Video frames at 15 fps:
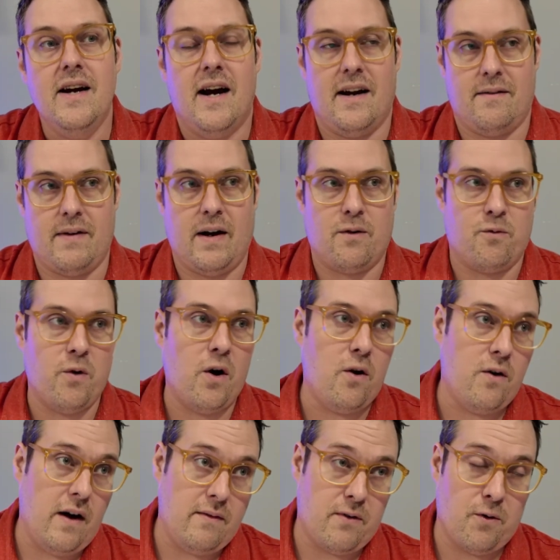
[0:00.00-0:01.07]
And I've got a
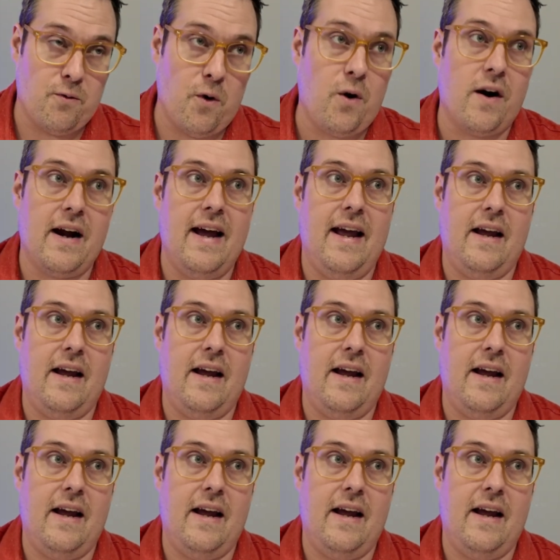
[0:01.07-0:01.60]
roll of Aurora